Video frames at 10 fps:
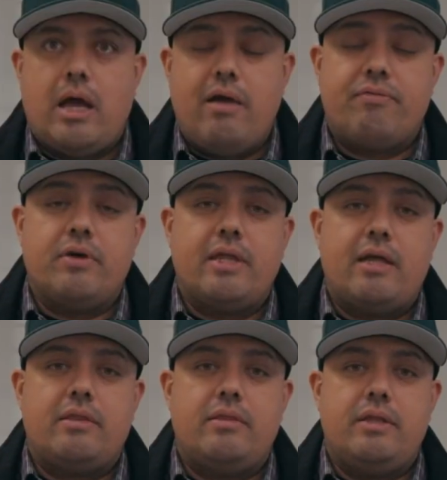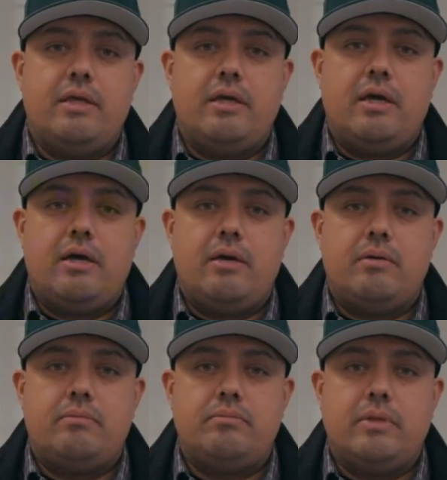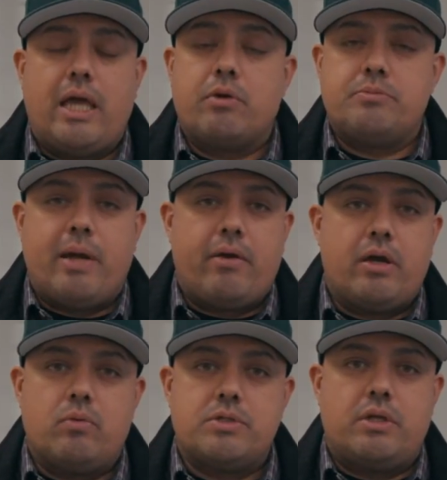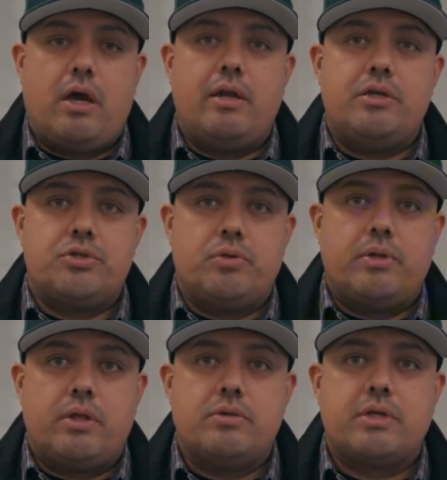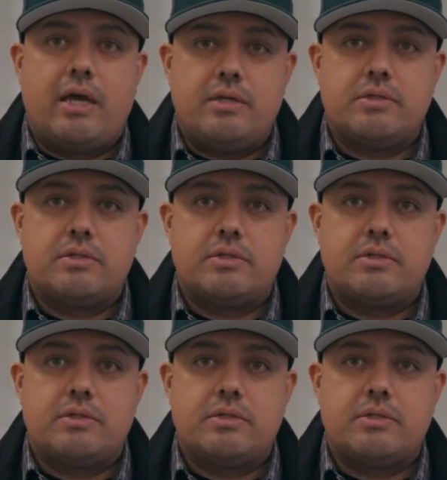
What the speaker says: I feel that the language barrier was a non-issue with those guys.